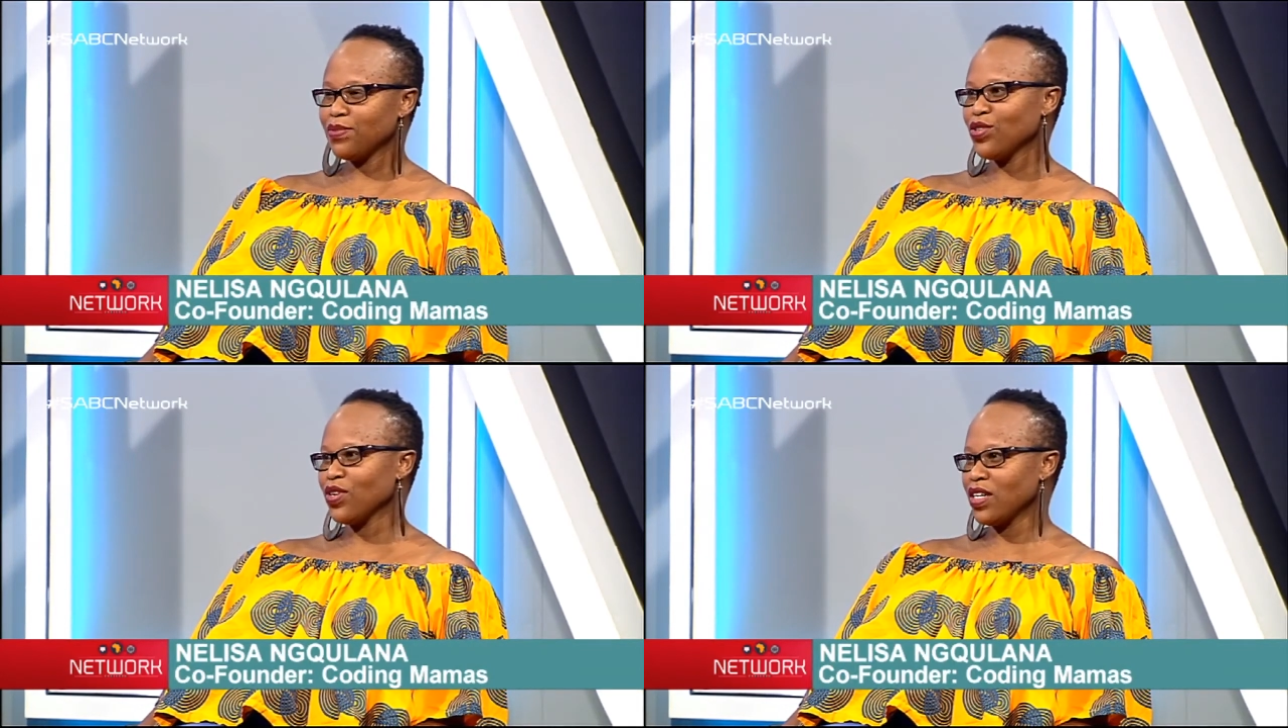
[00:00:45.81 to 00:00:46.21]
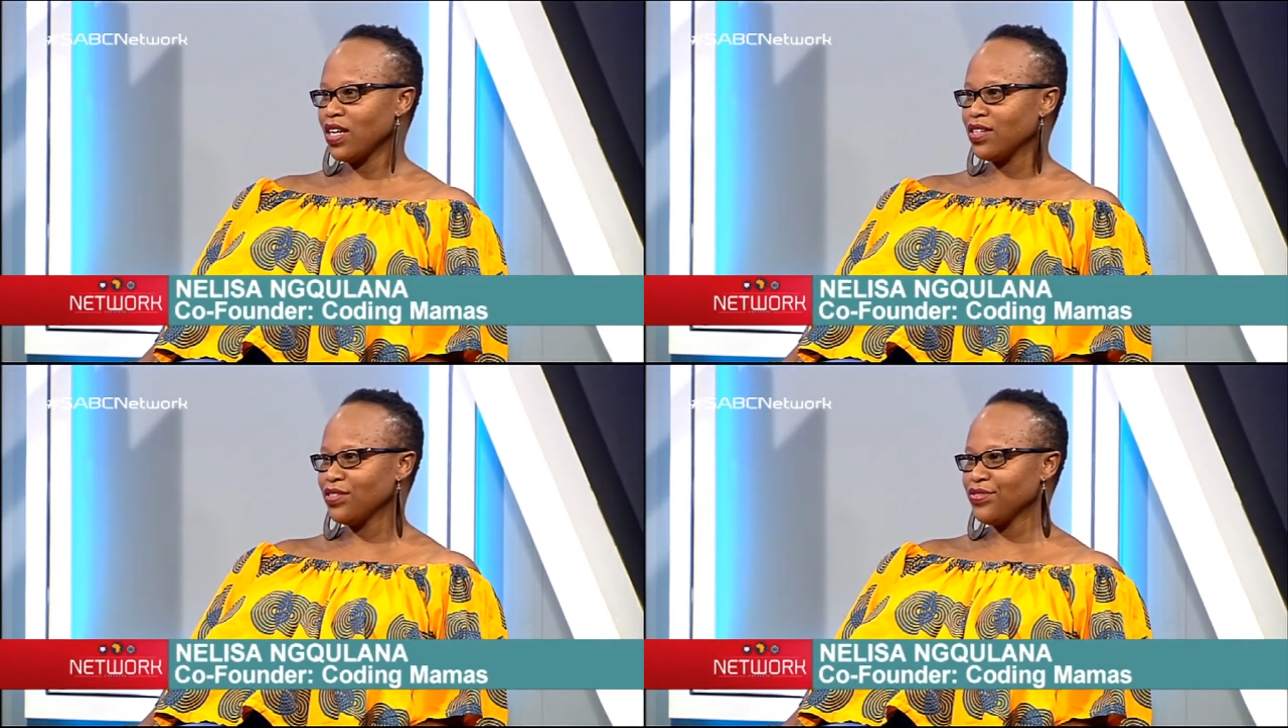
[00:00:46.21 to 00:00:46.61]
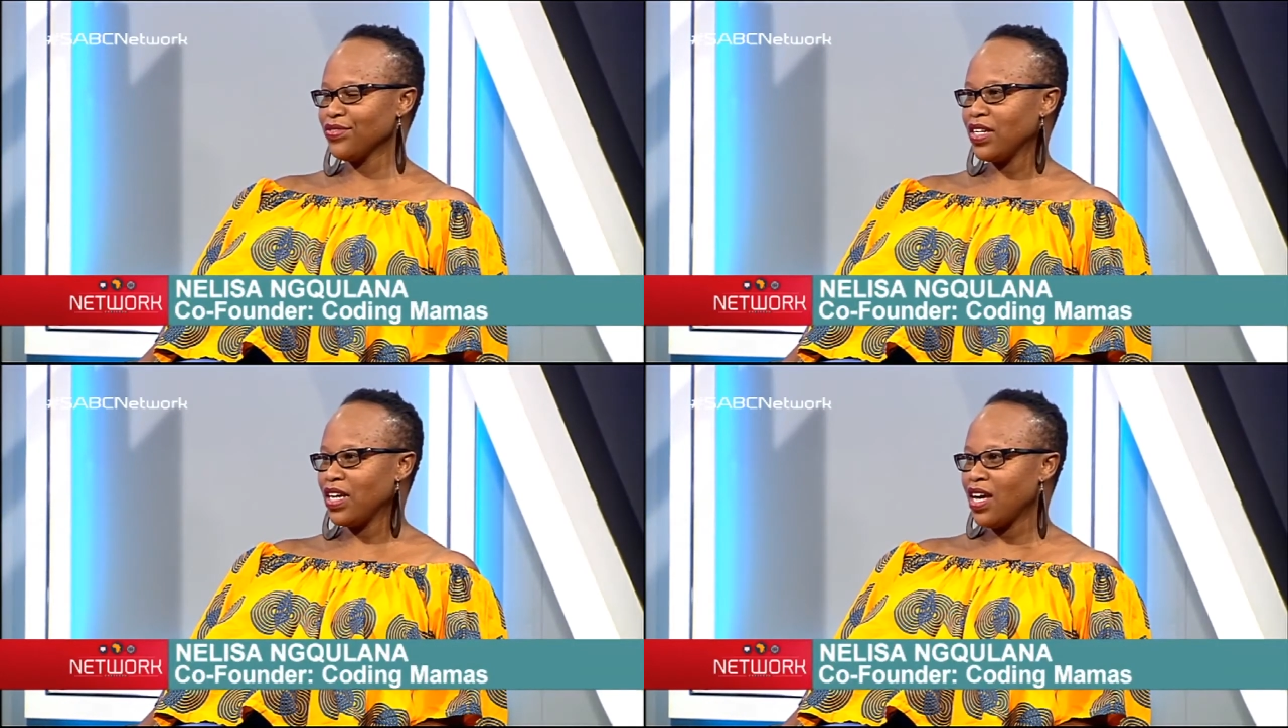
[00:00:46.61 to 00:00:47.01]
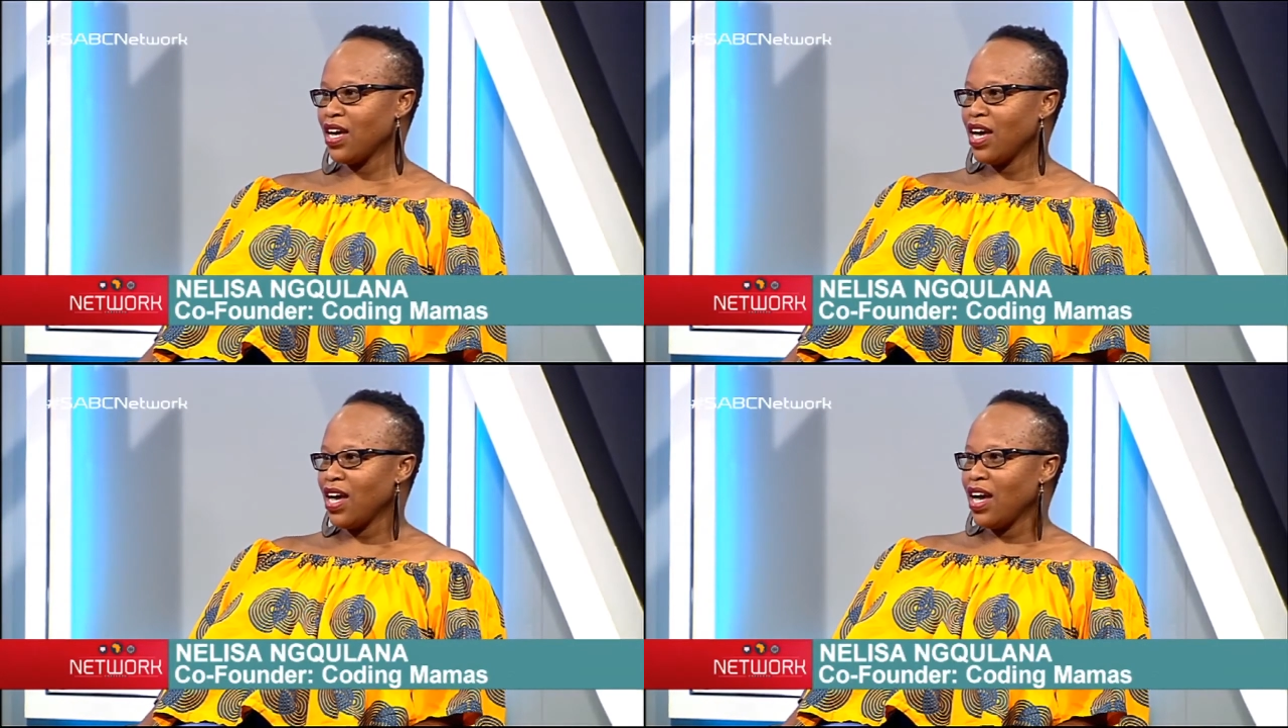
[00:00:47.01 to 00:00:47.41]
So I kind of
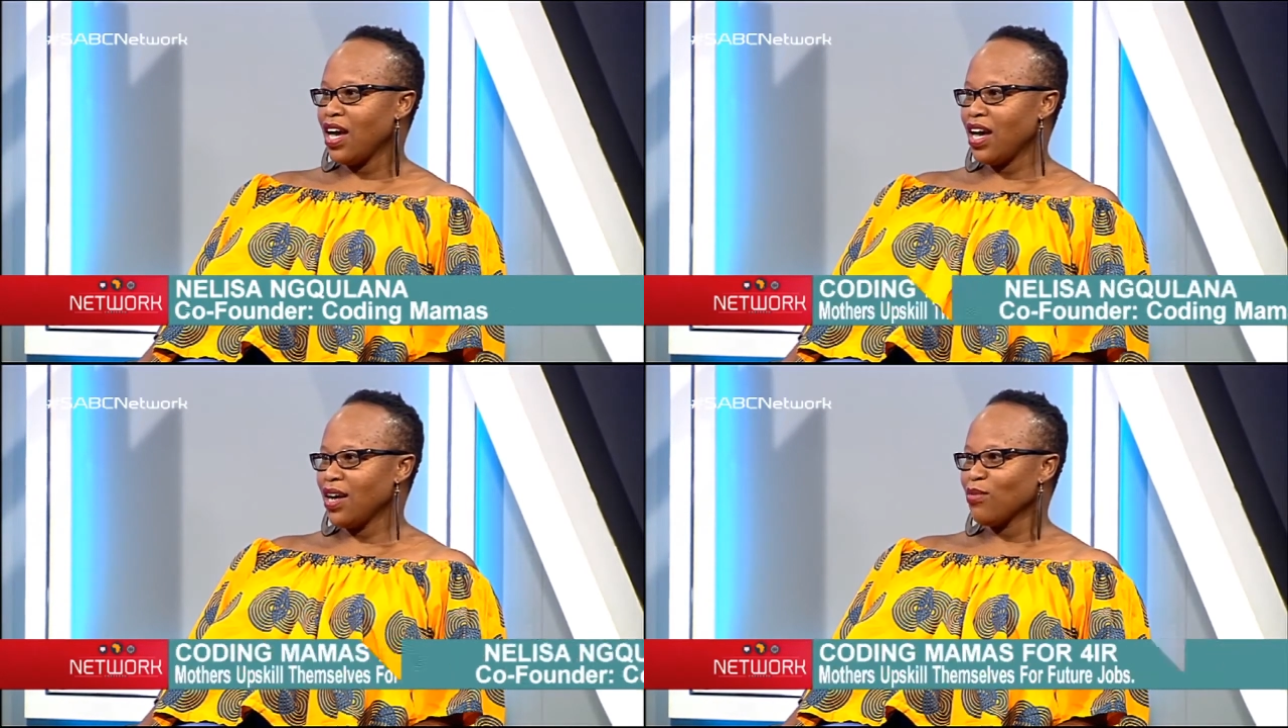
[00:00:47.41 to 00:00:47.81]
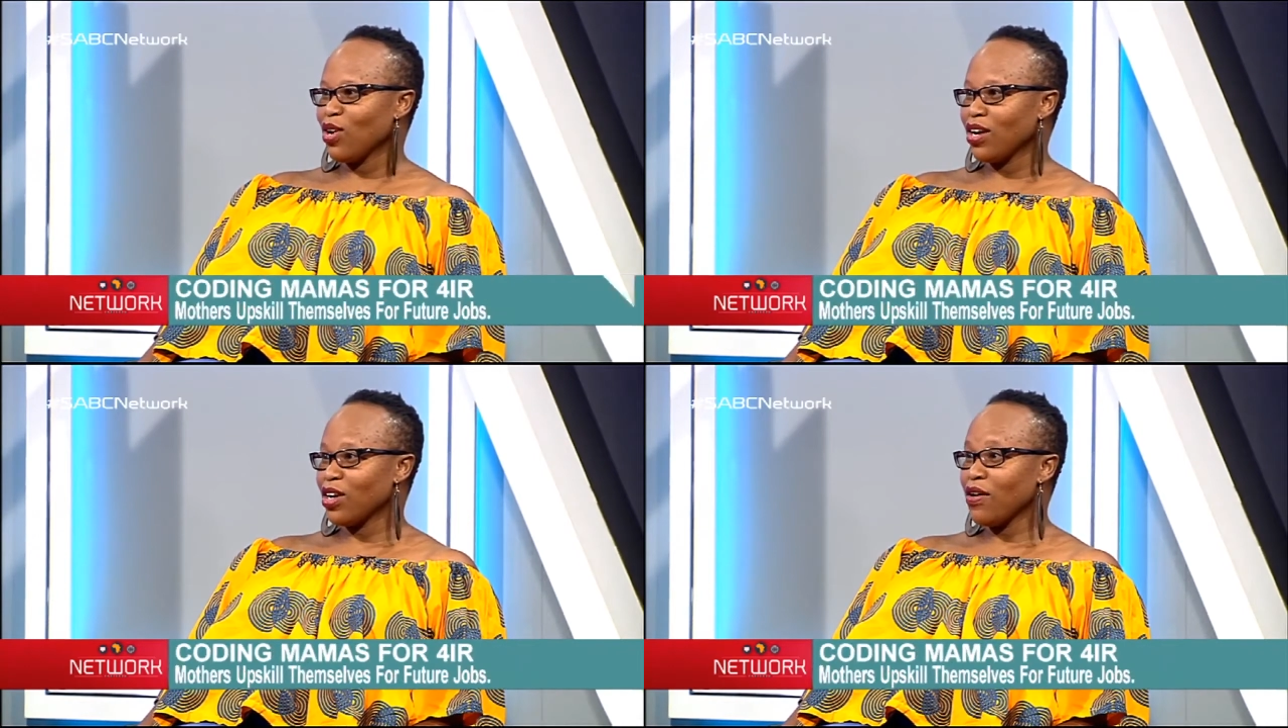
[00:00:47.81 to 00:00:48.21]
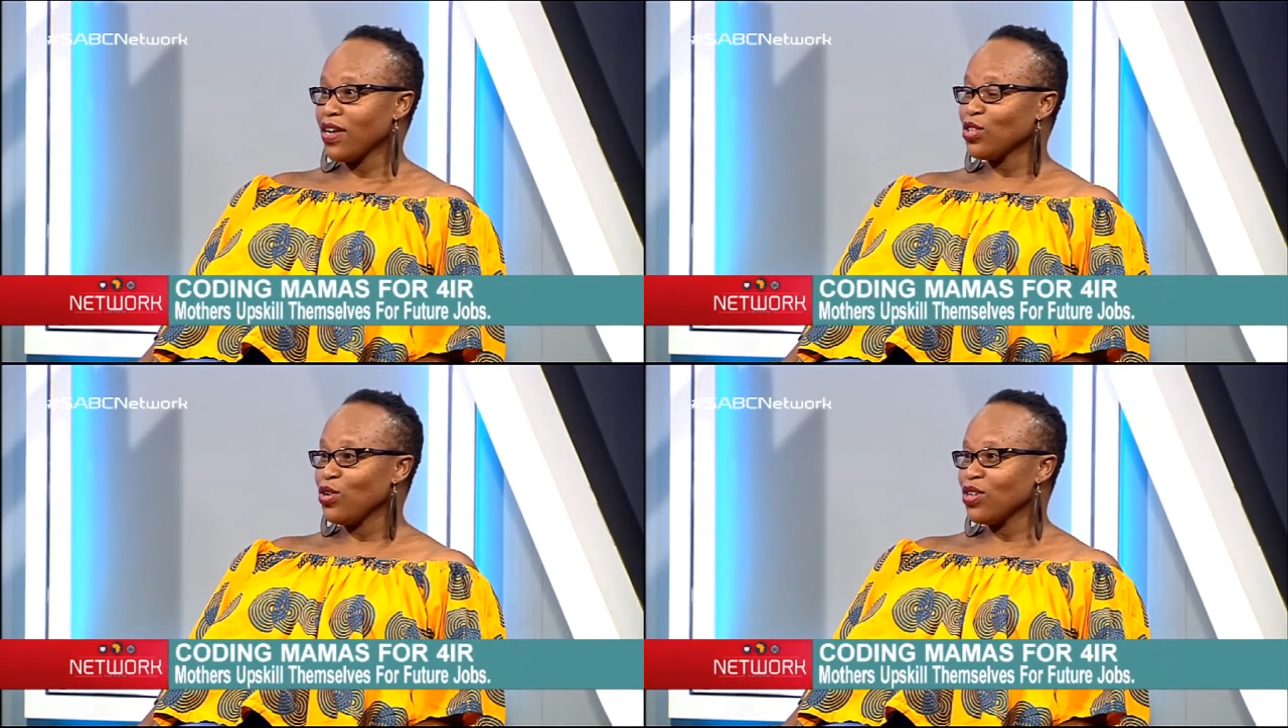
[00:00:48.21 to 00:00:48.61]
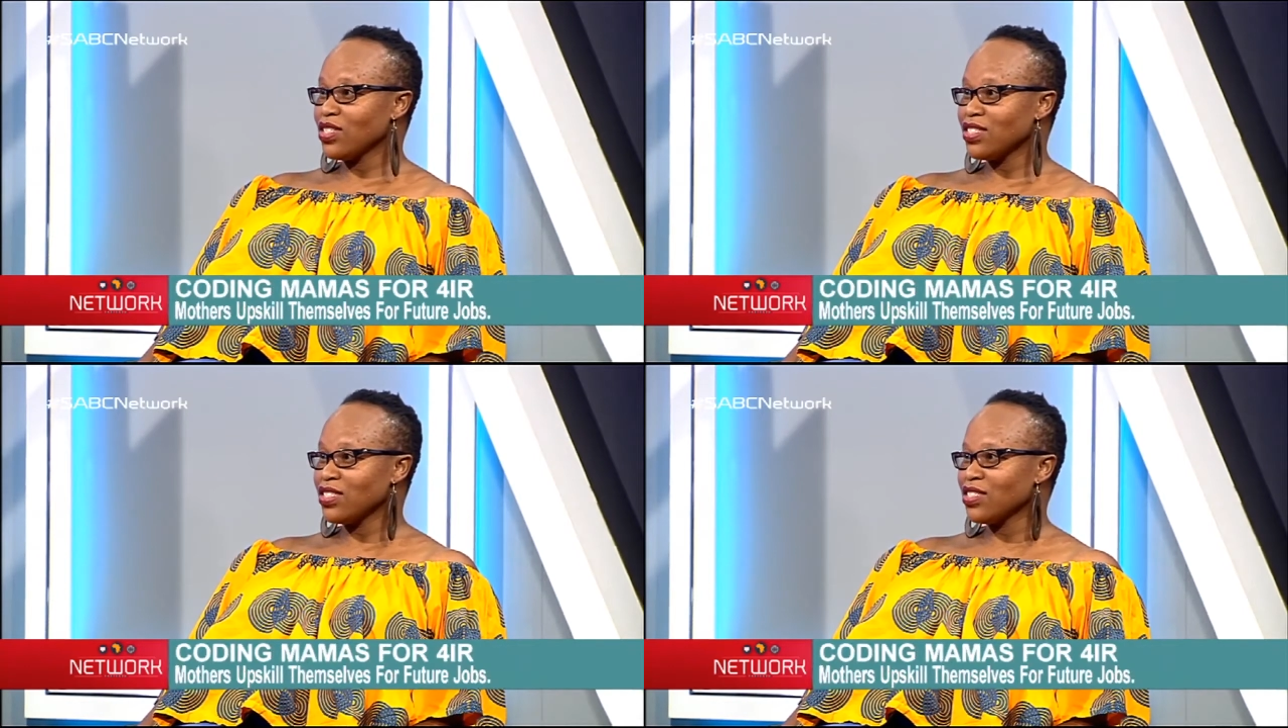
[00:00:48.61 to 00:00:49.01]
got a crash
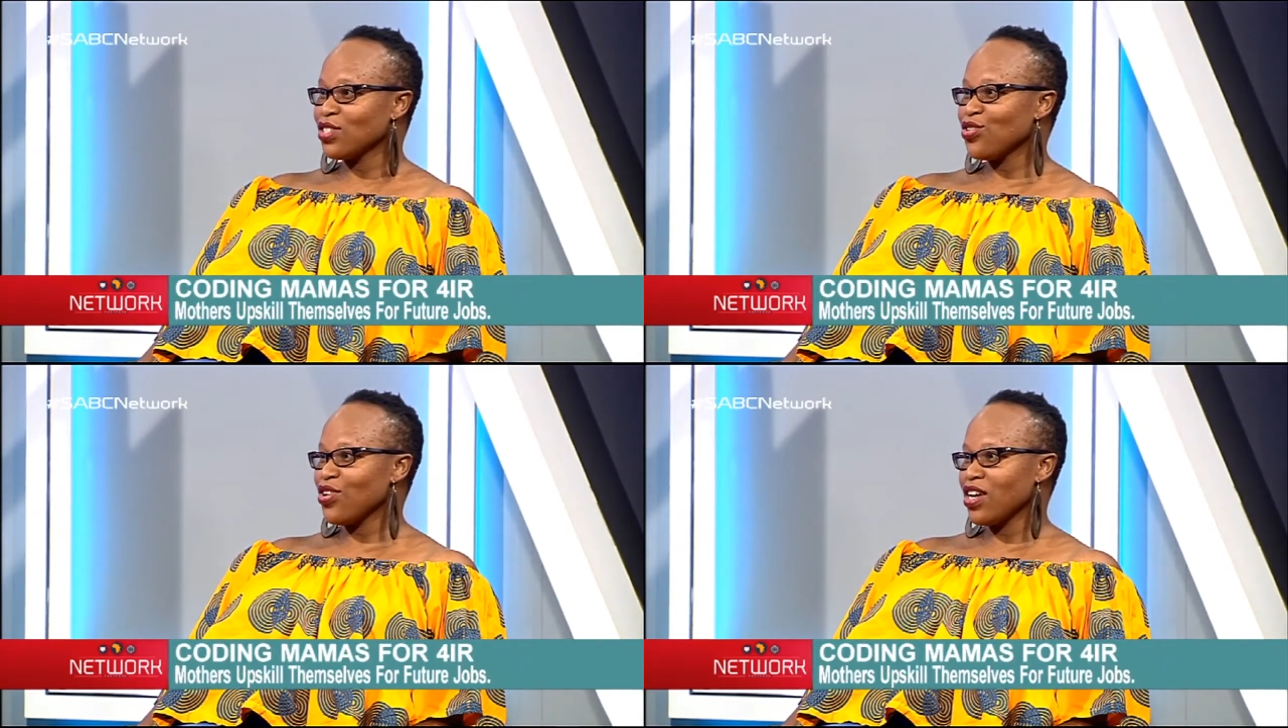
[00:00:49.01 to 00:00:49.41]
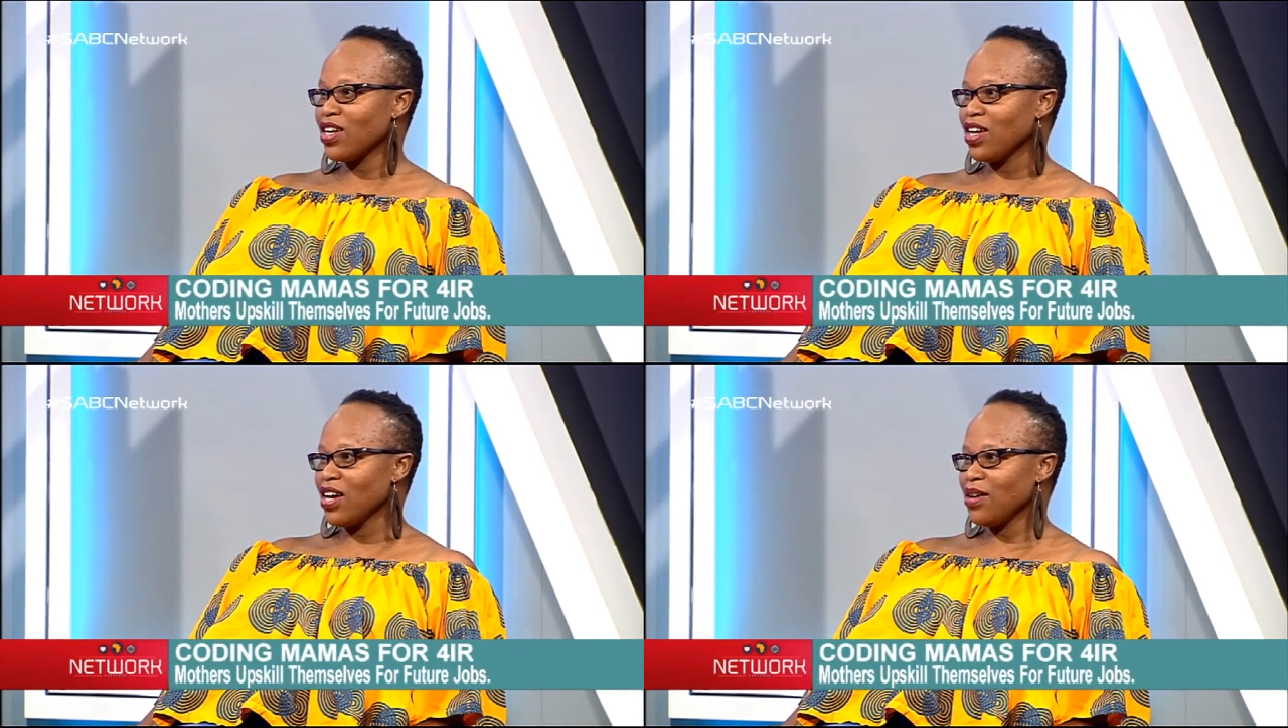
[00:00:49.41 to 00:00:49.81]
course during